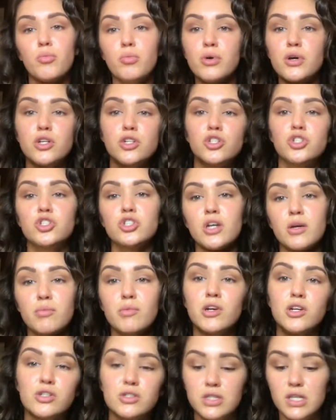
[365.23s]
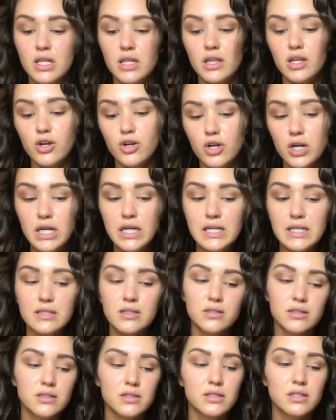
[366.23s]
put shimmers in the
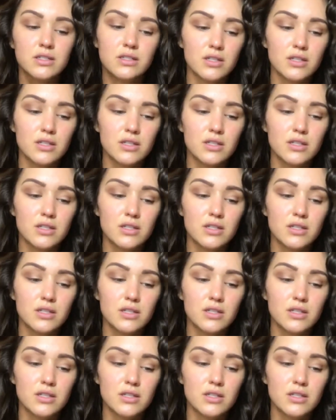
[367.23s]
crease,